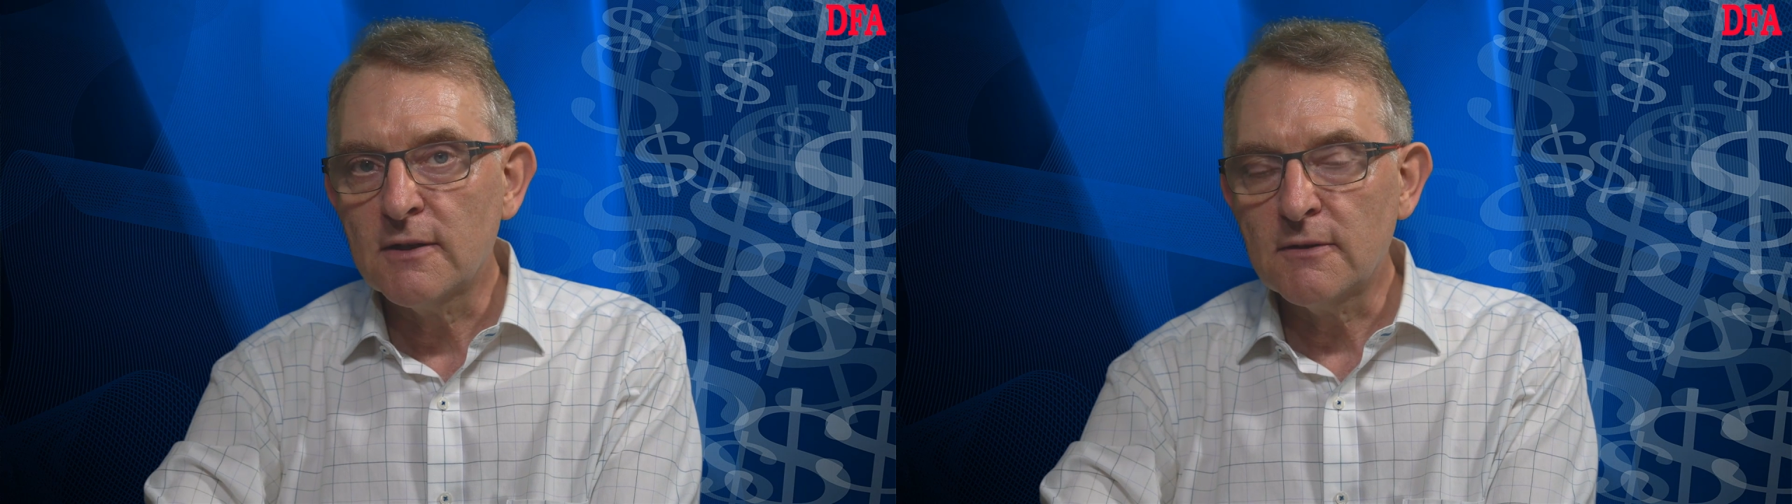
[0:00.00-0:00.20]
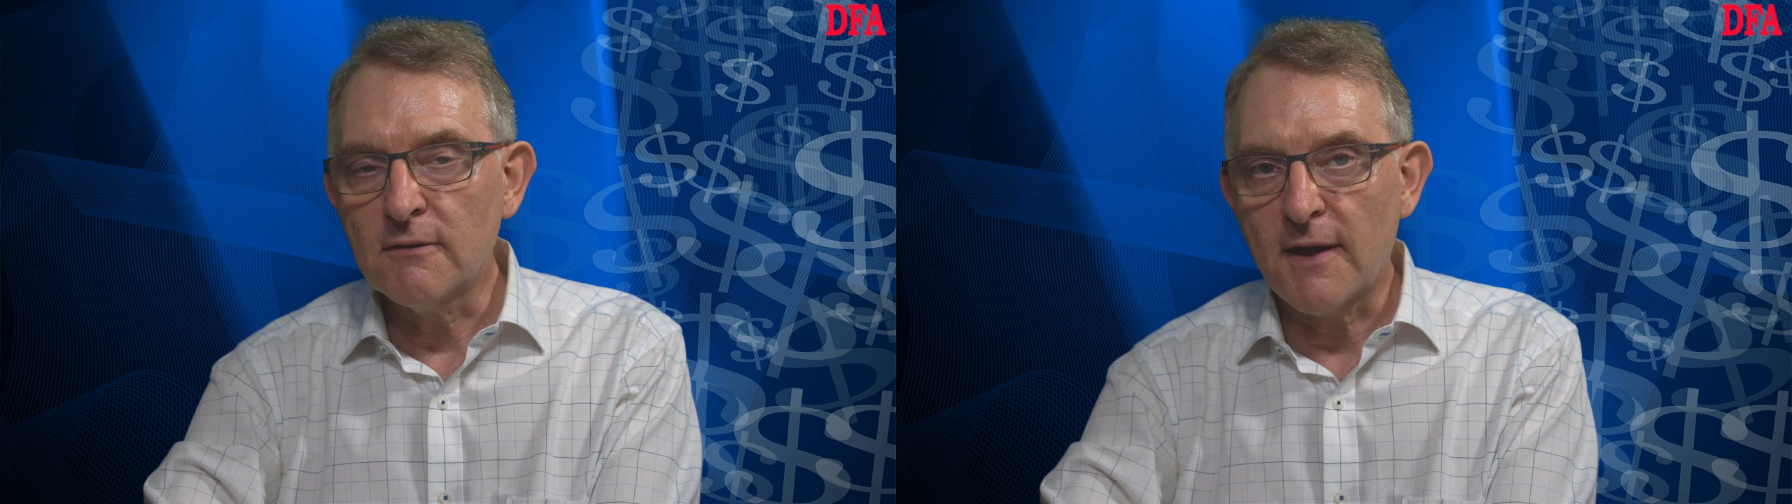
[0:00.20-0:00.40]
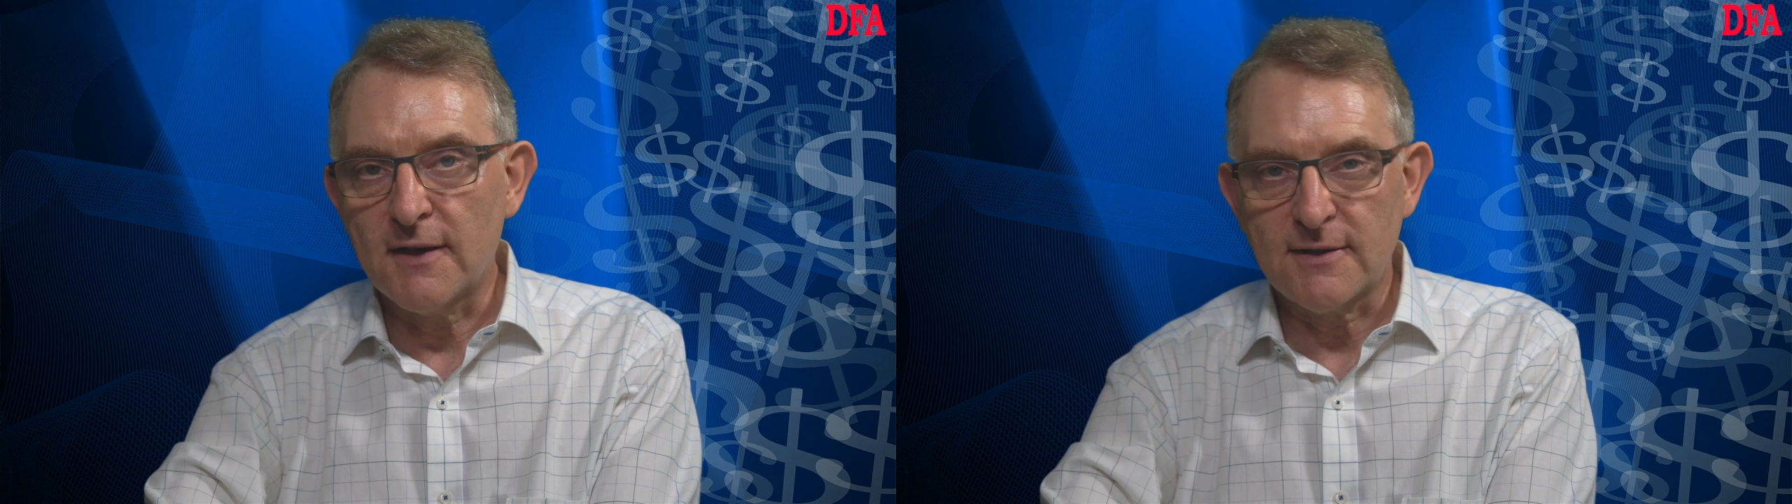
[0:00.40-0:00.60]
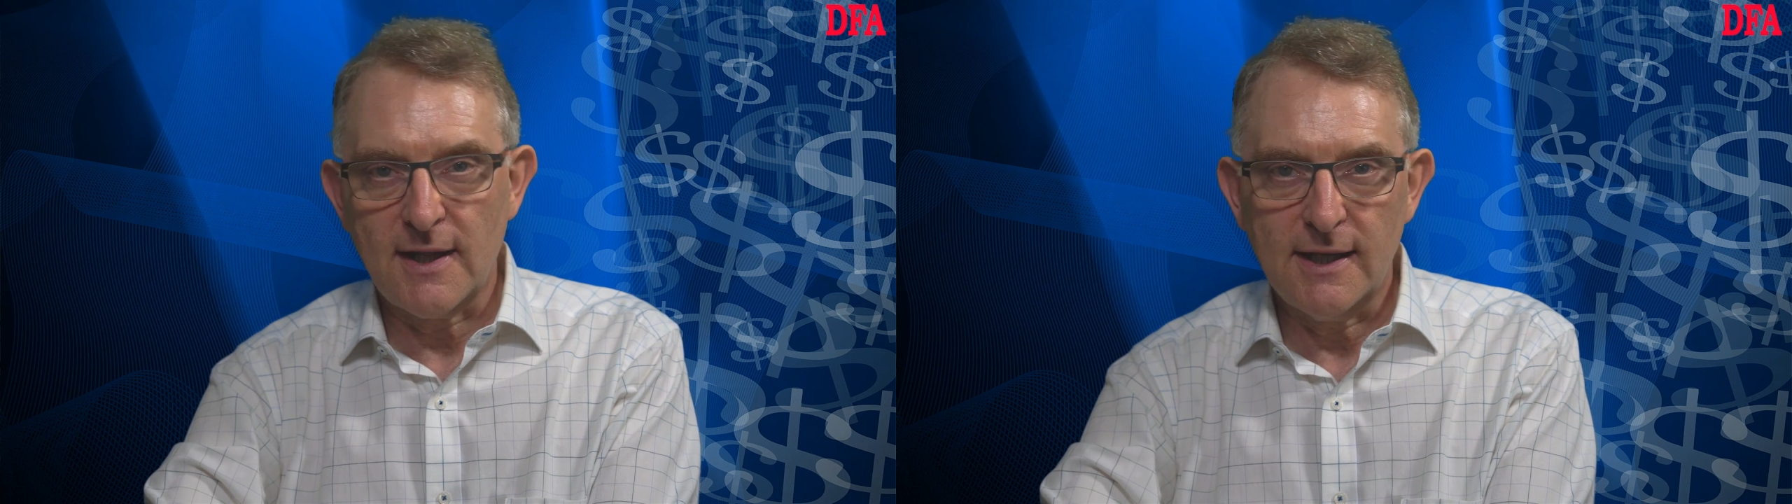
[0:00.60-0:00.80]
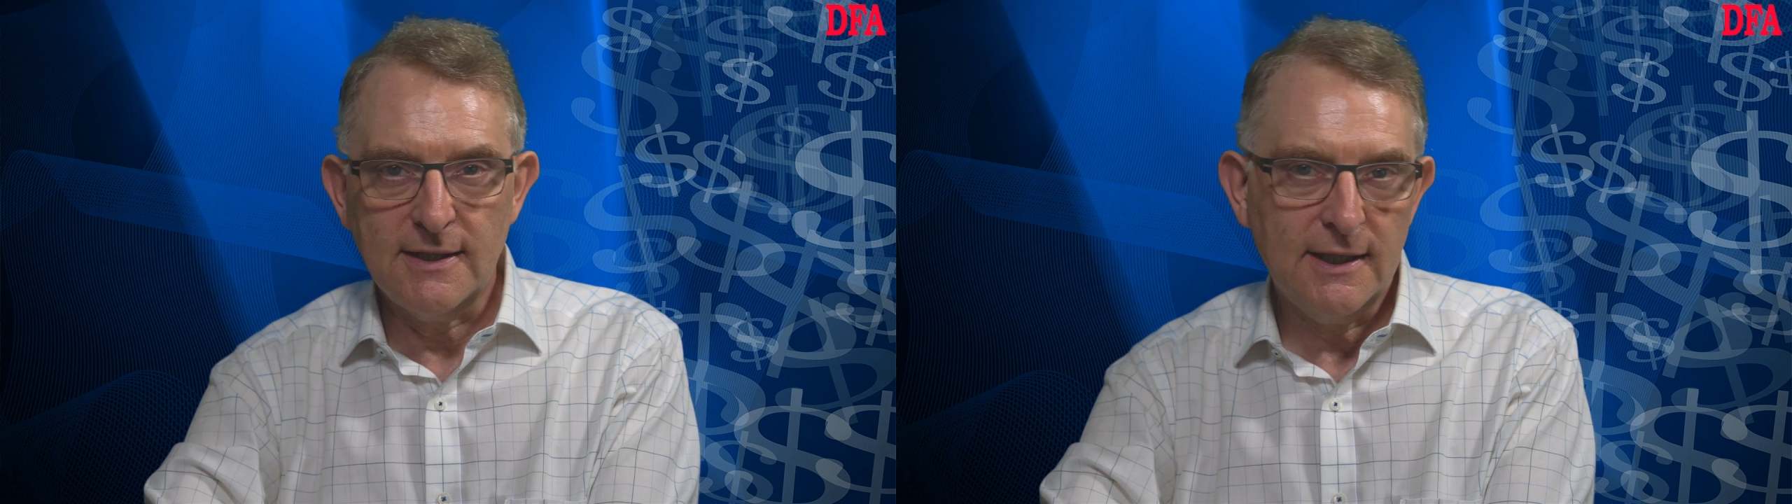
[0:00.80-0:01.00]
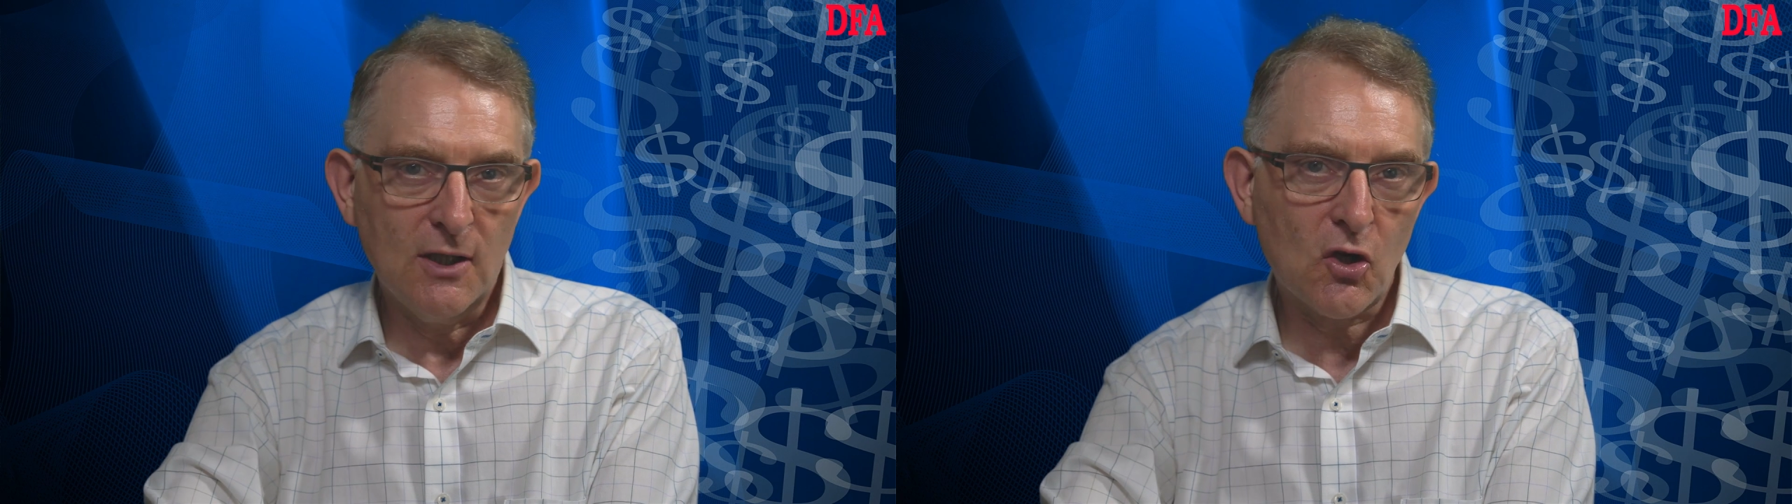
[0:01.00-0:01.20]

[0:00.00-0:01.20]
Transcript: 2018,